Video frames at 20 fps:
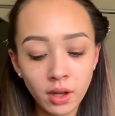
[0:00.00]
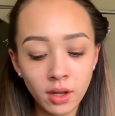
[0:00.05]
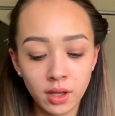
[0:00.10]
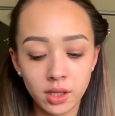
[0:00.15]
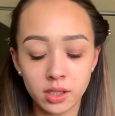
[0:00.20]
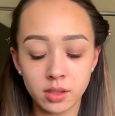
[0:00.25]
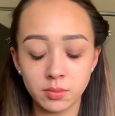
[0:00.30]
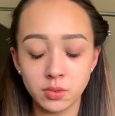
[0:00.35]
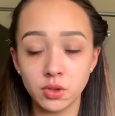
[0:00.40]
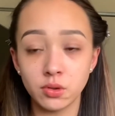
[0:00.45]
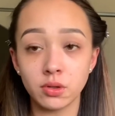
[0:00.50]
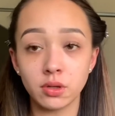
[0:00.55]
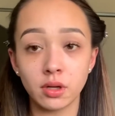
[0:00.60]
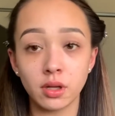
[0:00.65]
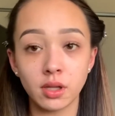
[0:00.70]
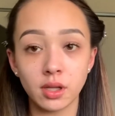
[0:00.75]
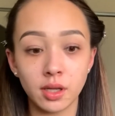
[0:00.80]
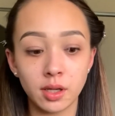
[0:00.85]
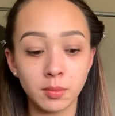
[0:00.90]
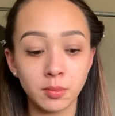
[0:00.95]
and I'm doing a
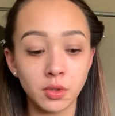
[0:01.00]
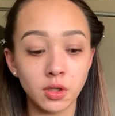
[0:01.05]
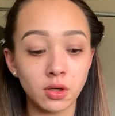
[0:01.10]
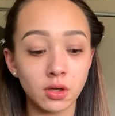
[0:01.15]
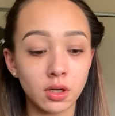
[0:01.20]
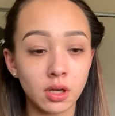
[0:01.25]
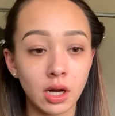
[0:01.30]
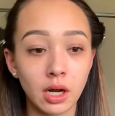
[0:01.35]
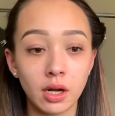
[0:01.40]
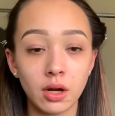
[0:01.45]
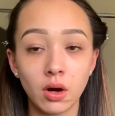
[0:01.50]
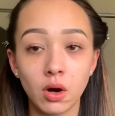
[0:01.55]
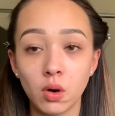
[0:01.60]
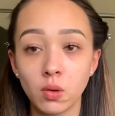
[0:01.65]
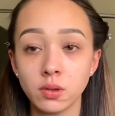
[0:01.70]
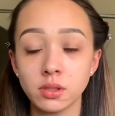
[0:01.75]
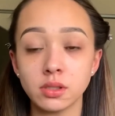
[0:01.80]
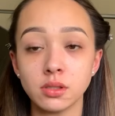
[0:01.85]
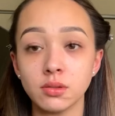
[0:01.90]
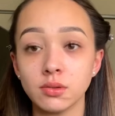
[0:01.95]
glam look, I
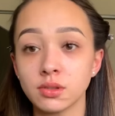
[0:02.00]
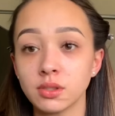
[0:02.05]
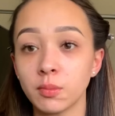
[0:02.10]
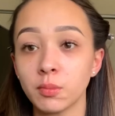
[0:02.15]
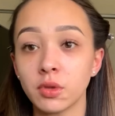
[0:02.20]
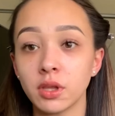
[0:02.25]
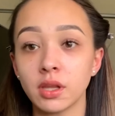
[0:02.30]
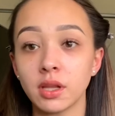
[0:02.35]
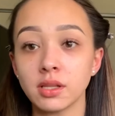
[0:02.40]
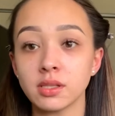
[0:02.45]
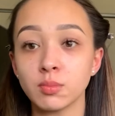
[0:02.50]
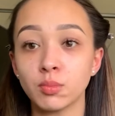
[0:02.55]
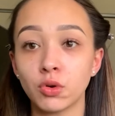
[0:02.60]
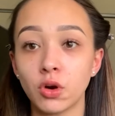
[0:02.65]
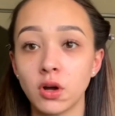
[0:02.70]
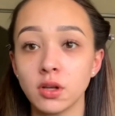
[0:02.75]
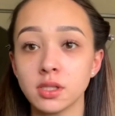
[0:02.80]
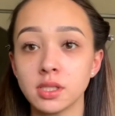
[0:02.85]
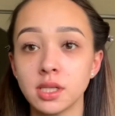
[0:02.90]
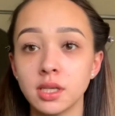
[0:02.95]
always do something that's
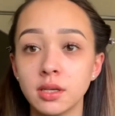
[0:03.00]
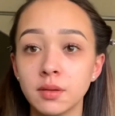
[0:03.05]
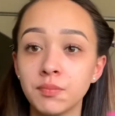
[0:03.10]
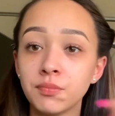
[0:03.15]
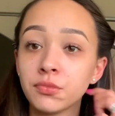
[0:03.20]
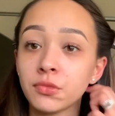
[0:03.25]
bronzy.